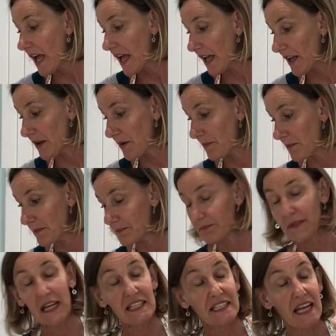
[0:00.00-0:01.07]
I
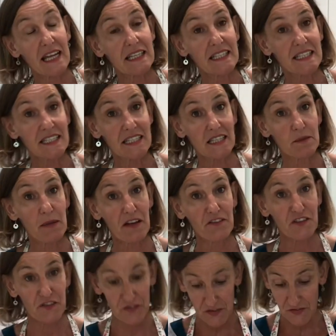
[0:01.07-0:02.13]
tested them
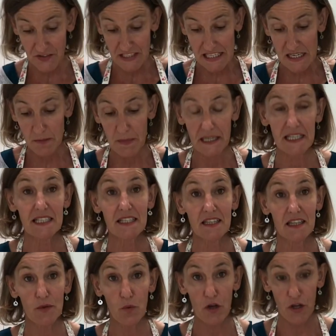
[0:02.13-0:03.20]
after 15 minutes and
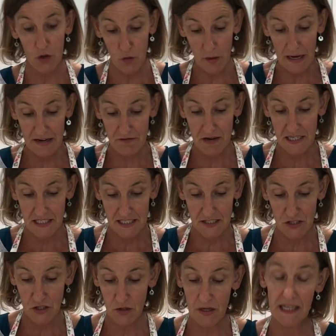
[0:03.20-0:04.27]
they weren't quite ready,
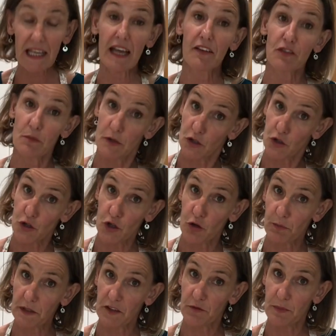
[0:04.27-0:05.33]
so I gave them another
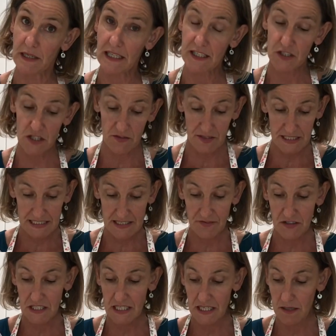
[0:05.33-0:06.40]
couple of minutes. They've had
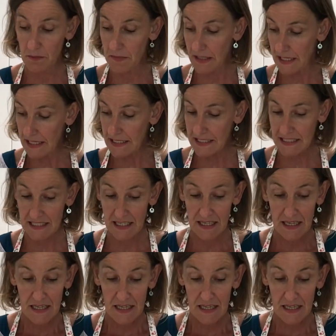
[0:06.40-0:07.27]
17 minutes.